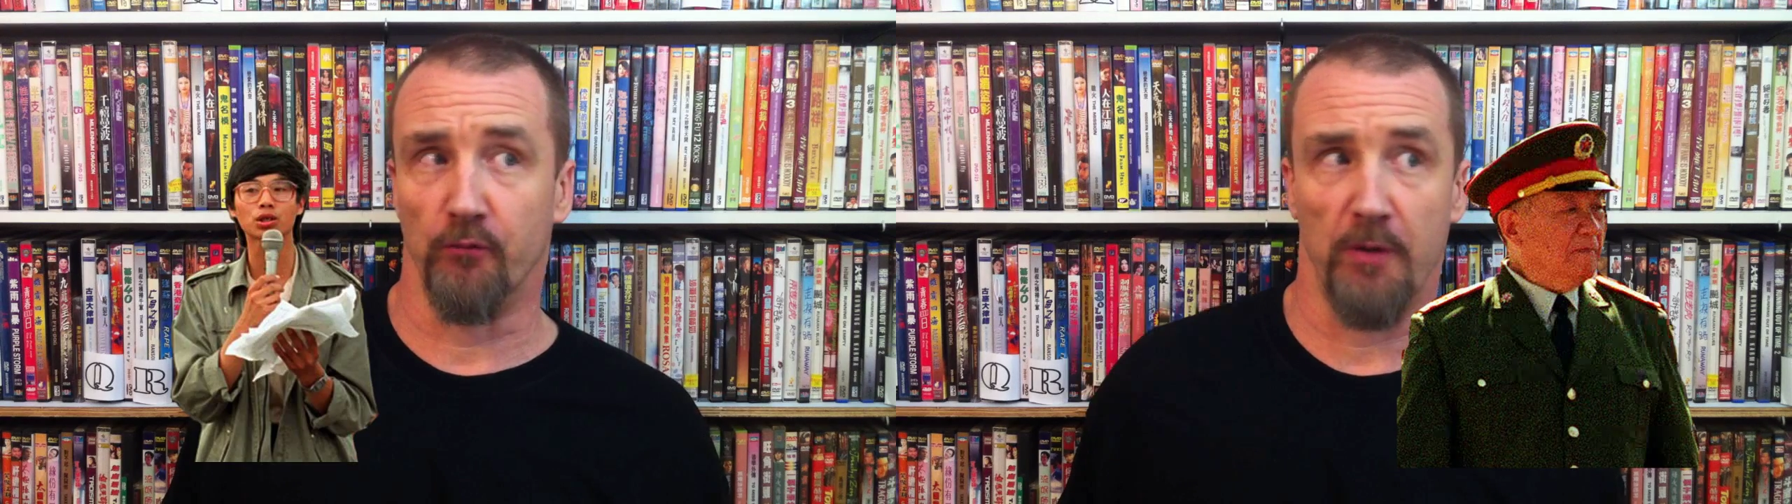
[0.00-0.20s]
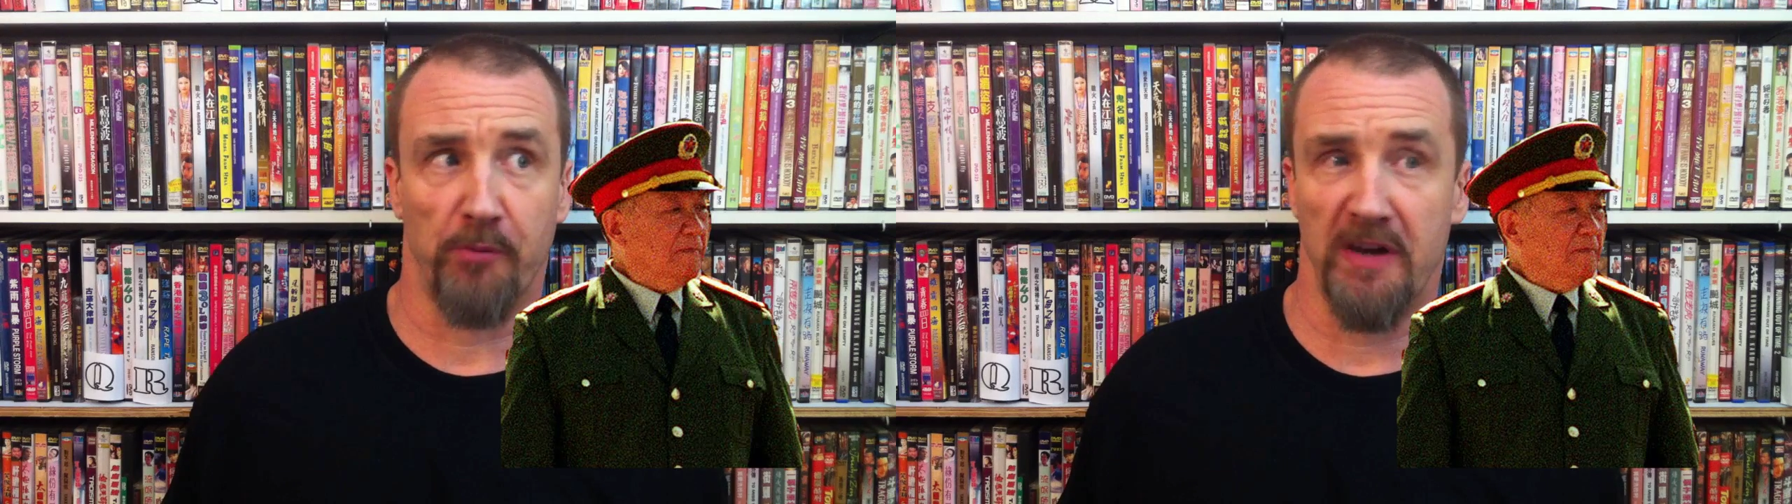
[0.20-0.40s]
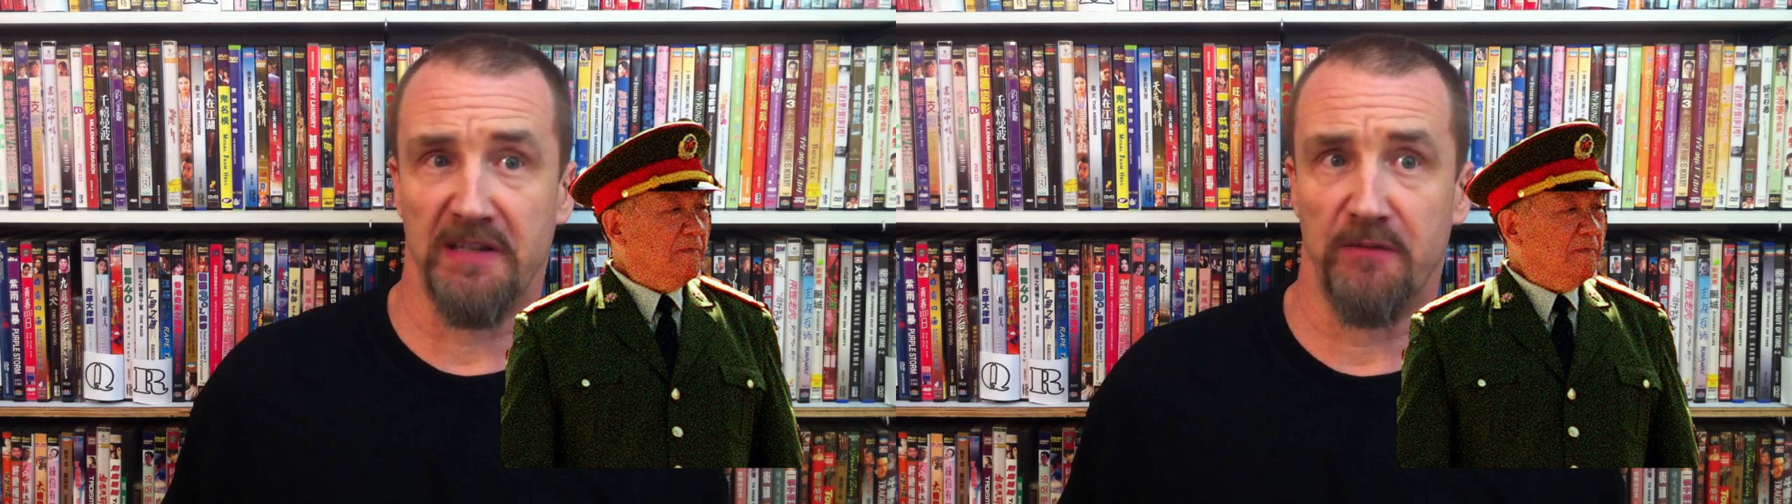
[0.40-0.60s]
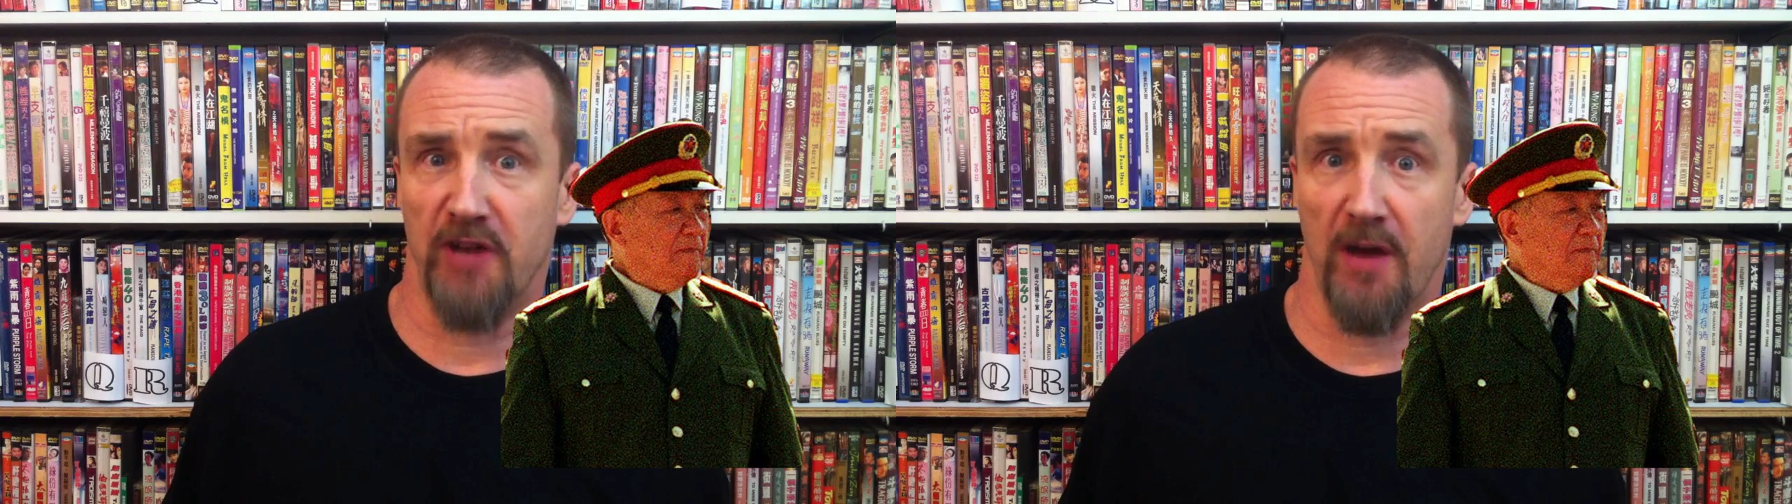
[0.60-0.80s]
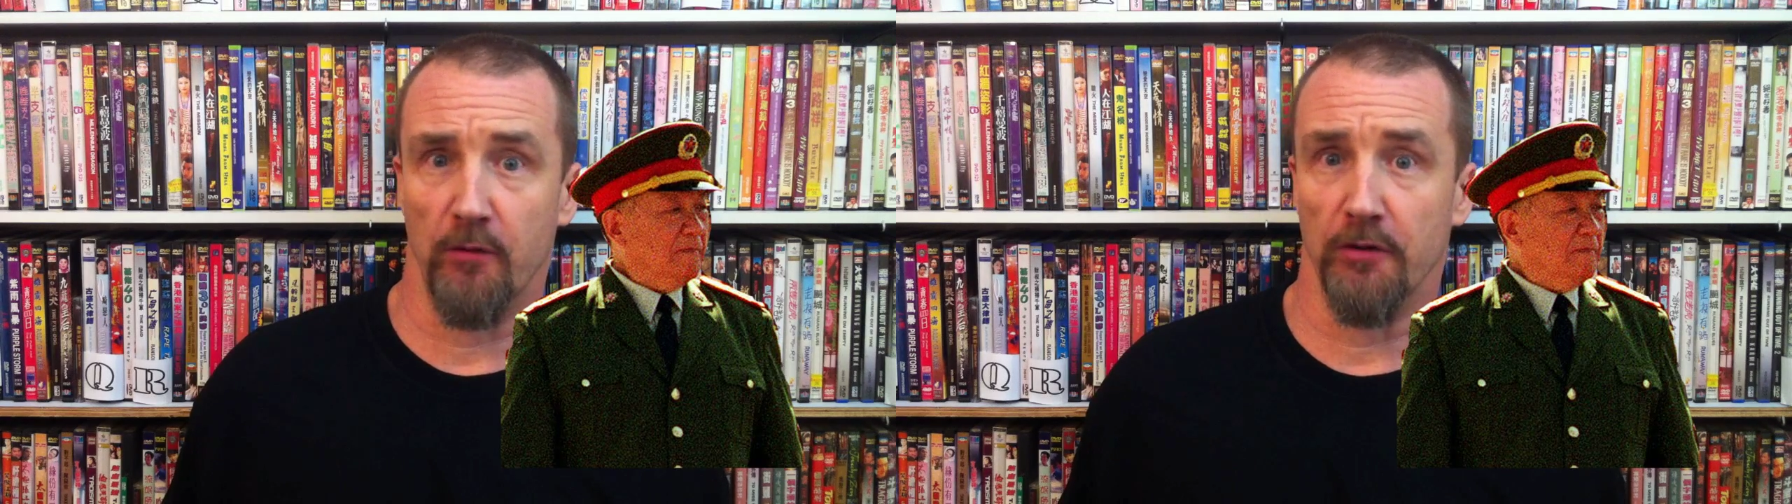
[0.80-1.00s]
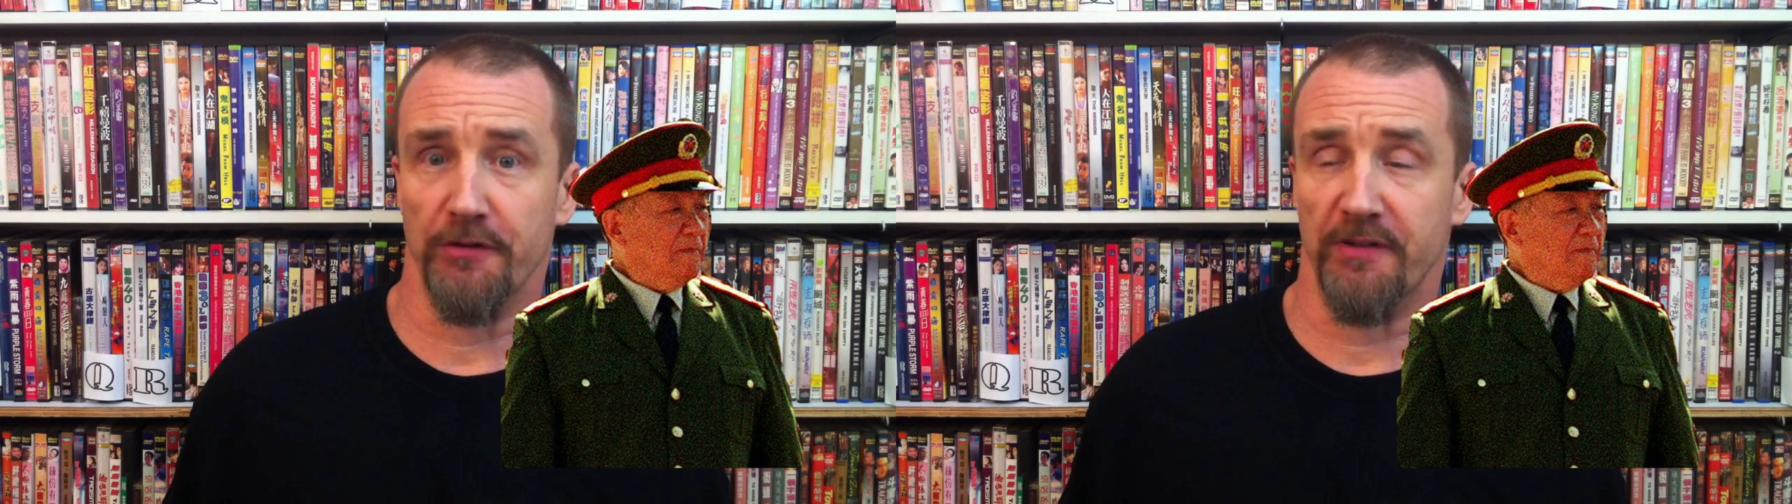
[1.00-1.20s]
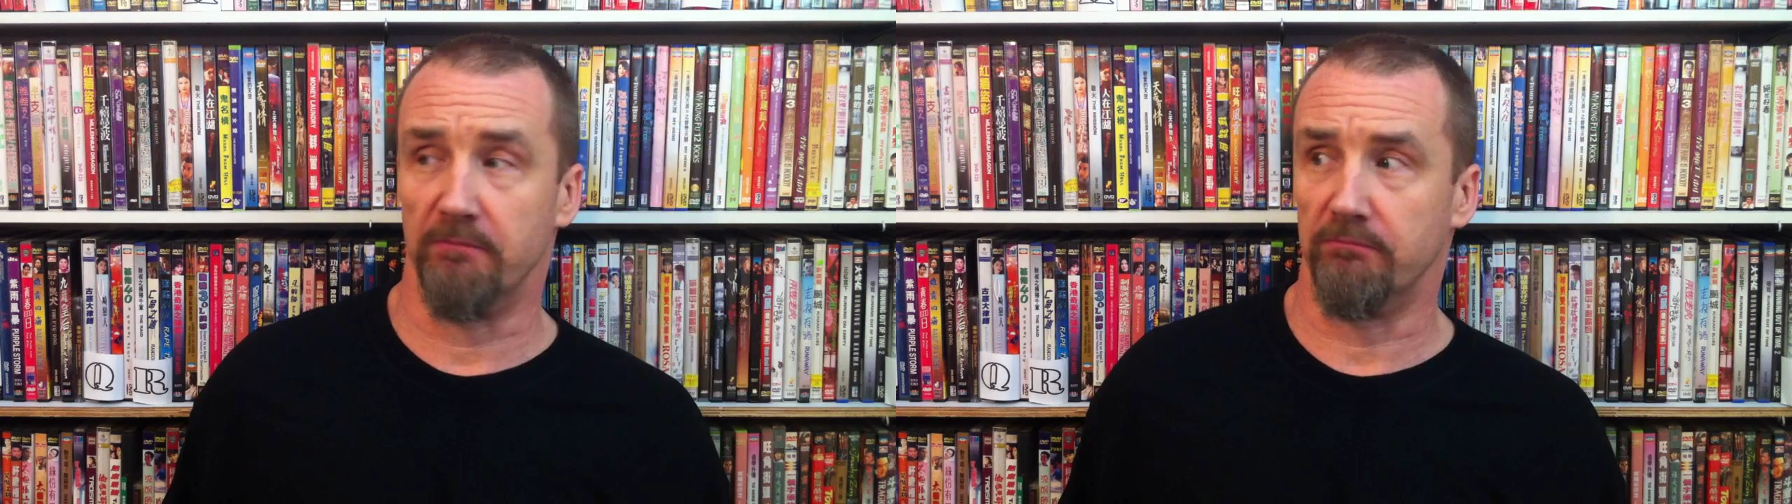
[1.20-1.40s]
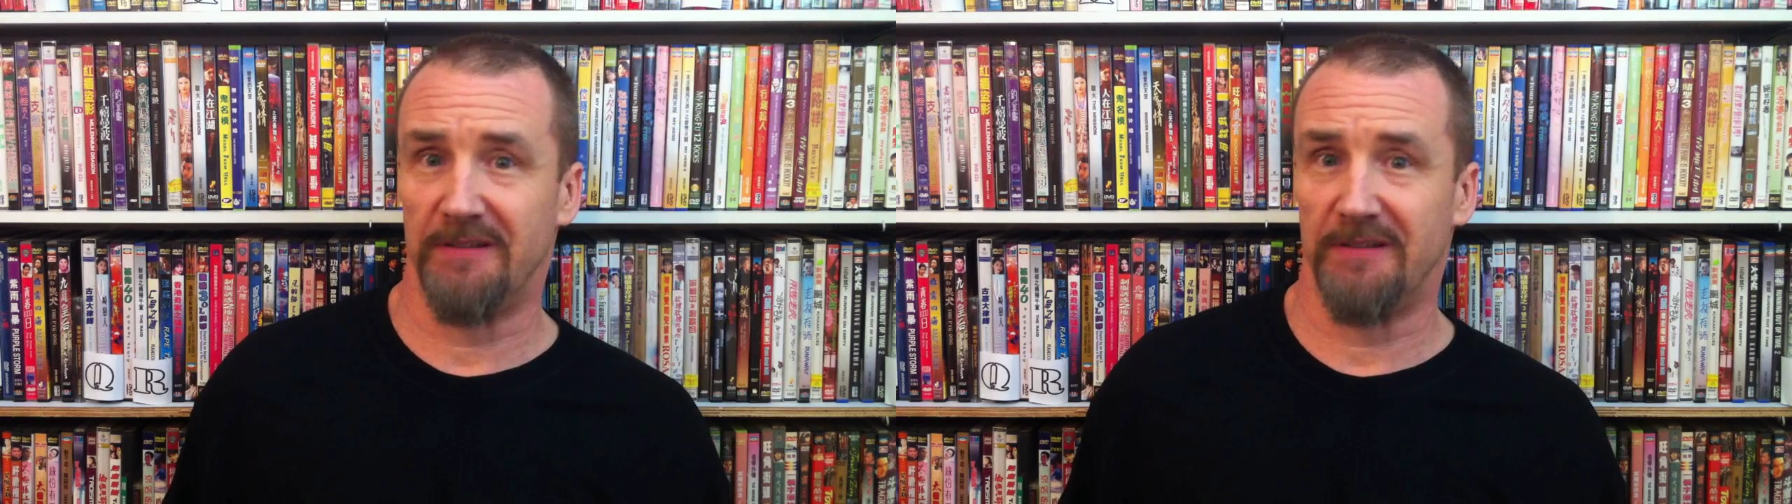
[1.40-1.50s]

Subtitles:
repressive generals and